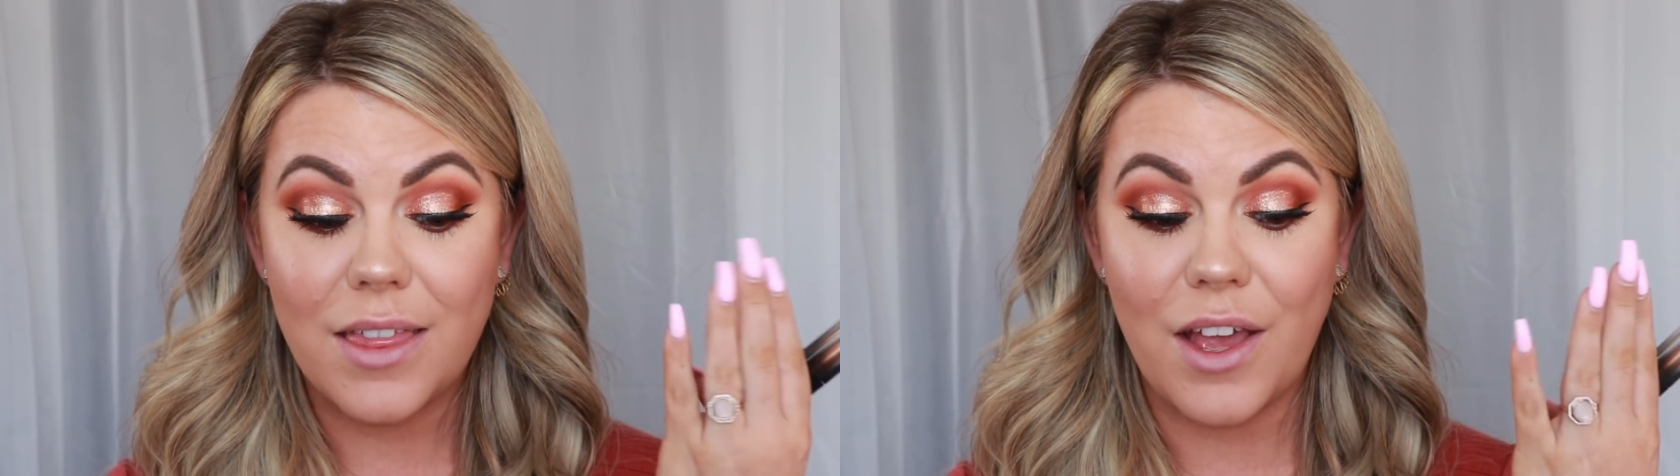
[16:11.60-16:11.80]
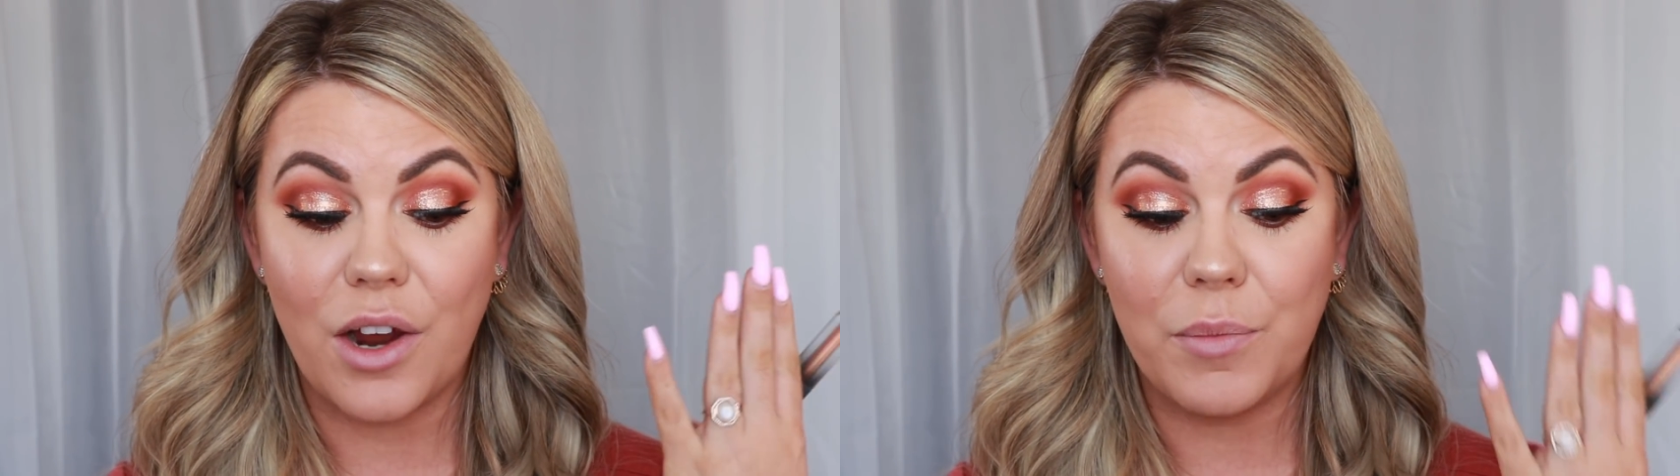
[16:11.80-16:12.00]

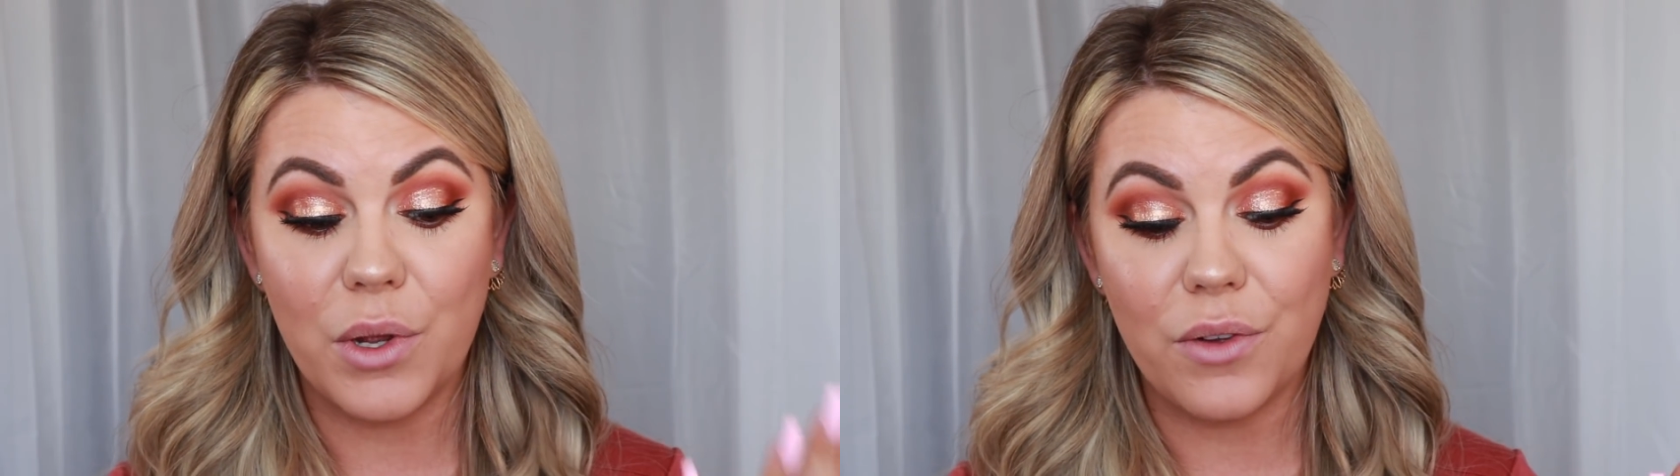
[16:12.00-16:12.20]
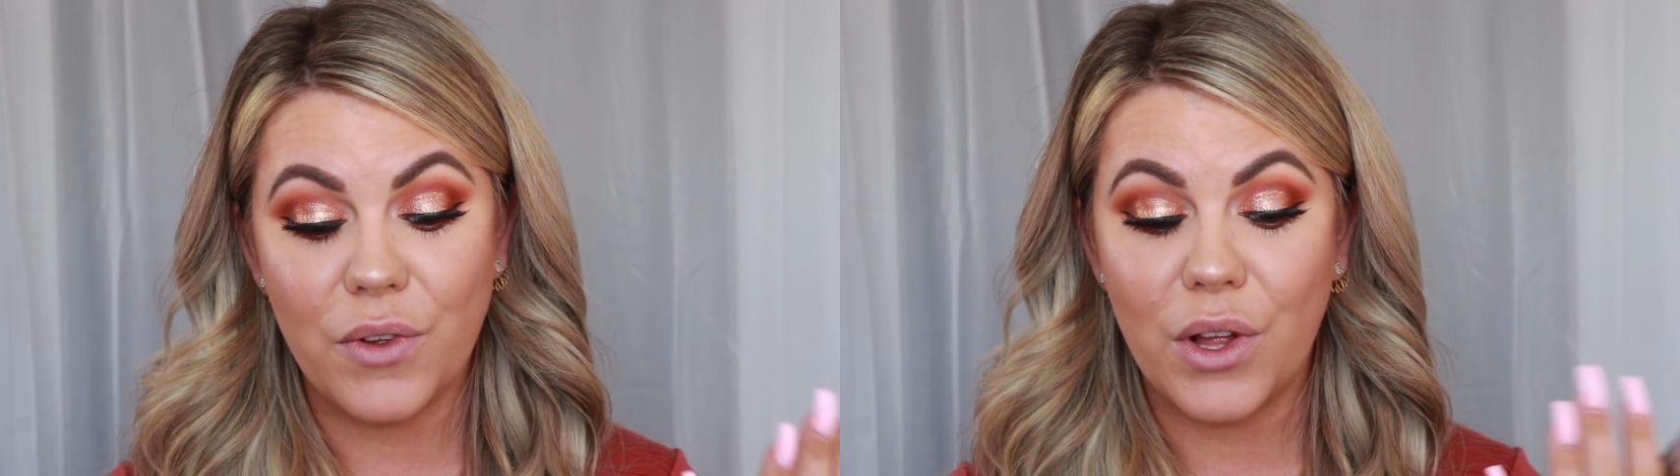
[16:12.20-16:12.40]
They are
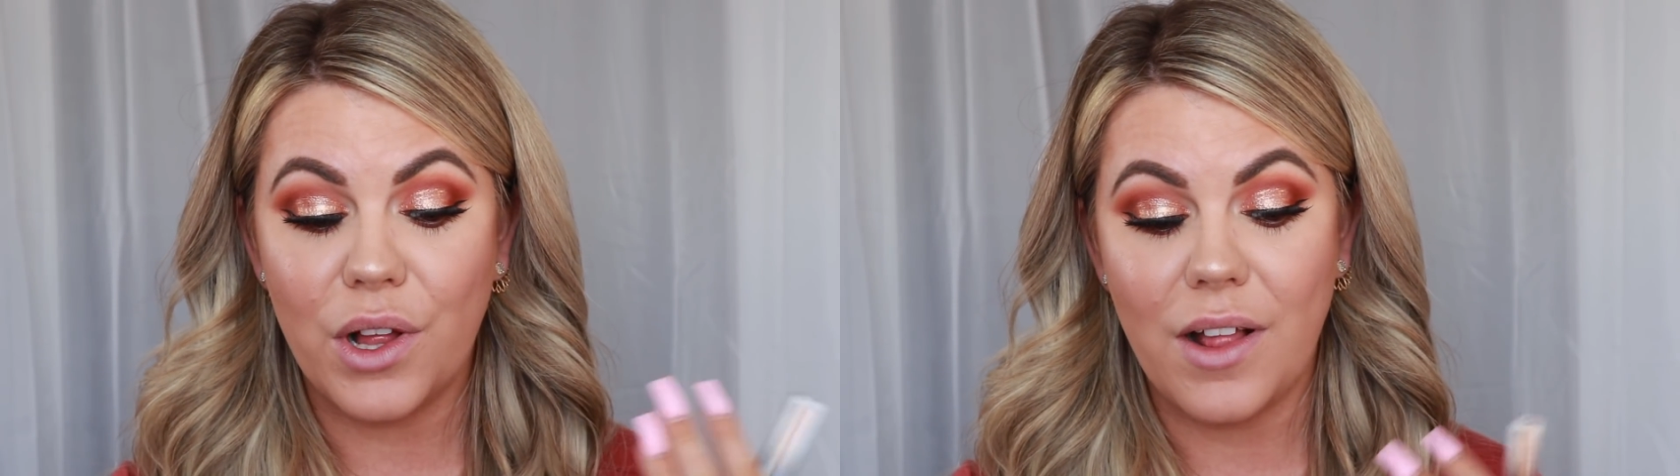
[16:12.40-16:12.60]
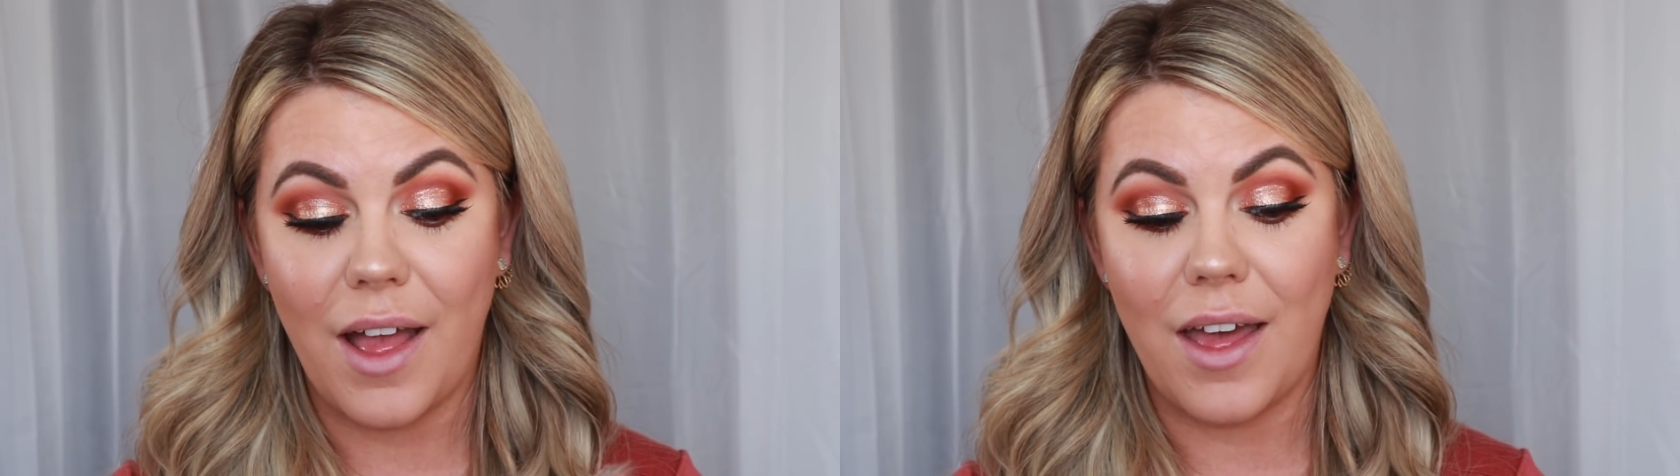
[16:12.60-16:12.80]

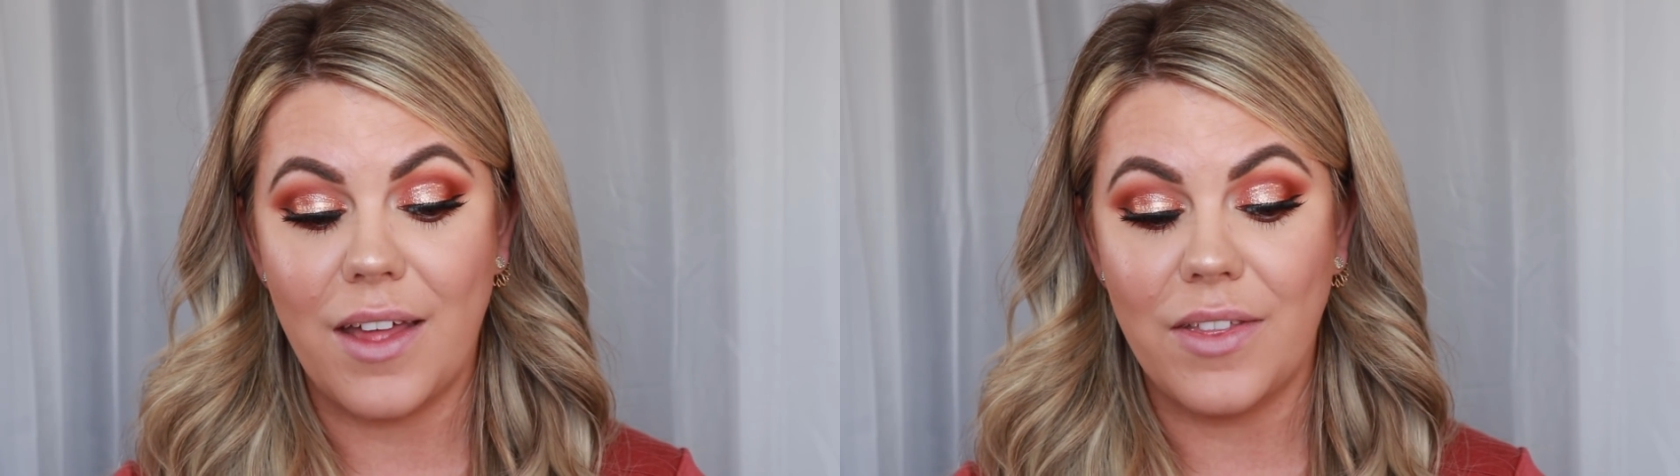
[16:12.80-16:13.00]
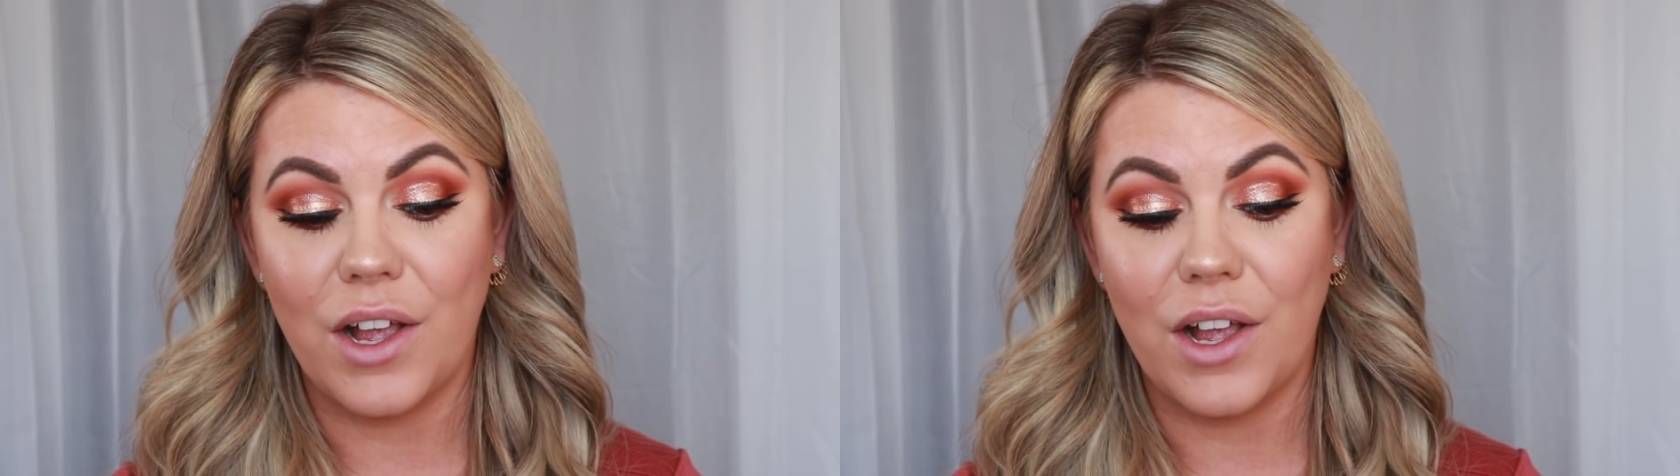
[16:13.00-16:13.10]
beautiful and